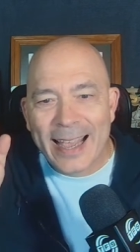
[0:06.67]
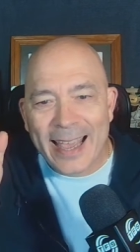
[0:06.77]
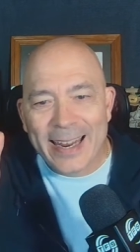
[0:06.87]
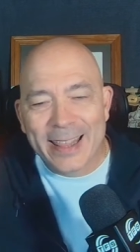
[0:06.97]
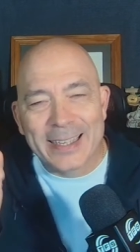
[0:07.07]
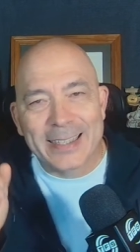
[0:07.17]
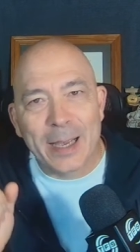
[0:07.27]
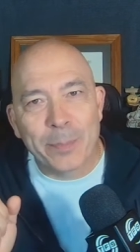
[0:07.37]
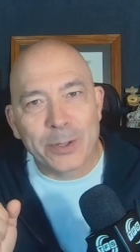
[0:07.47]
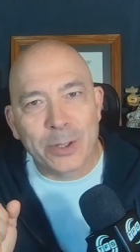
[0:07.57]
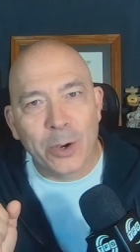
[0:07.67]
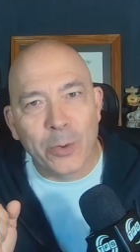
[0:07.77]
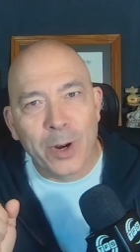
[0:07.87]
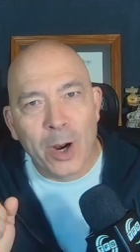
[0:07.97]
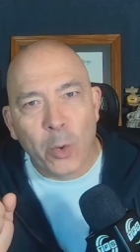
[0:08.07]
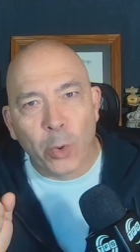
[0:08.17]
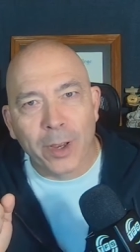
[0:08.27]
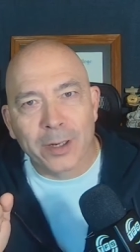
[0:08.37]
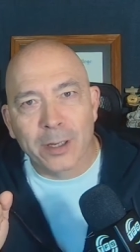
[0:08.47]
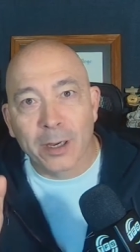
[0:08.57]
And in this episode, we're
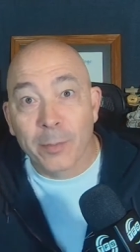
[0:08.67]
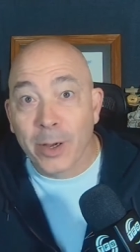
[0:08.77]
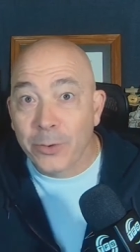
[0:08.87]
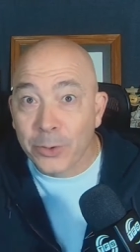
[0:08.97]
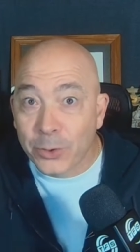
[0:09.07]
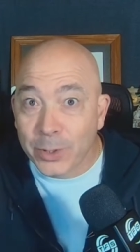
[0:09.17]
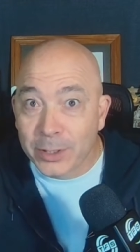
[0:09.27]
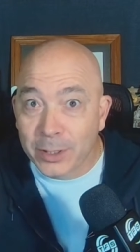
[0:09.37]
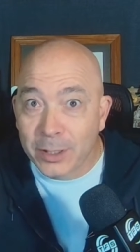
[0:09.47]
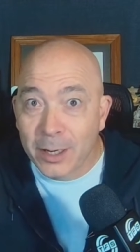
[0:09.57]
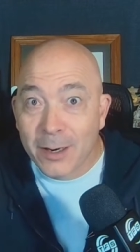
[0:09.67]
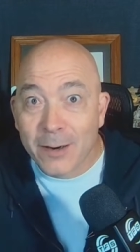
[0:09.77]
going to talk about nutrition